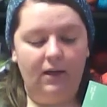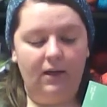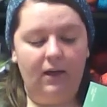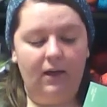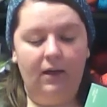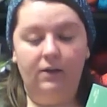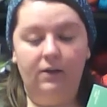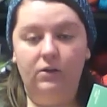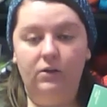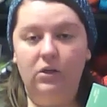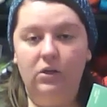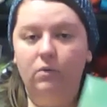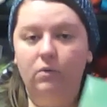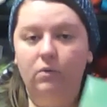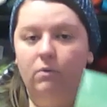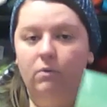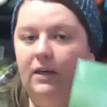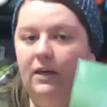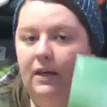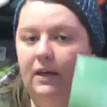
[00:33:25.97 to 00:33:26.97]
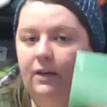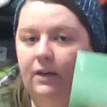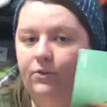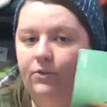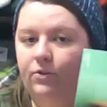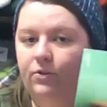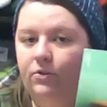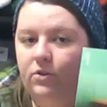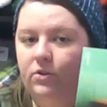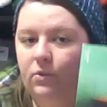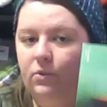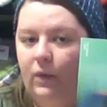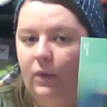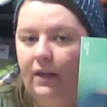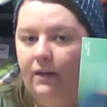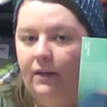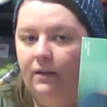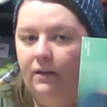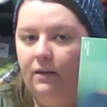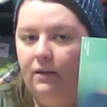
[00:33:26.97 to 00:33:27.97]
and you will be entered to
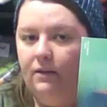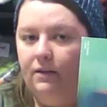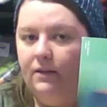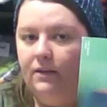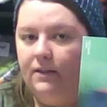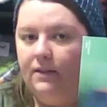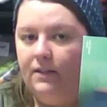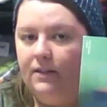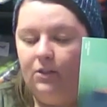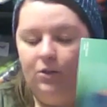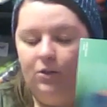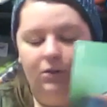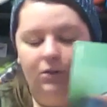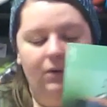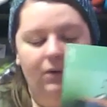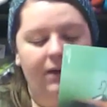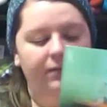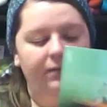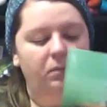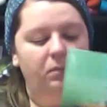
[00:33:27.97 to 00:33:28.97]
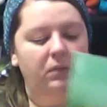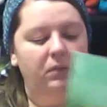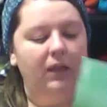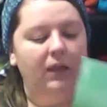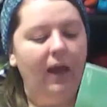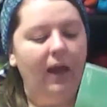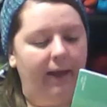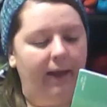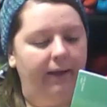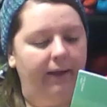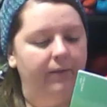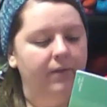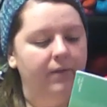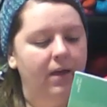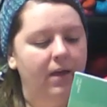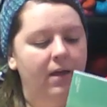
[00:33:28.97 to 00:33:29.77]
win this issue of Ply.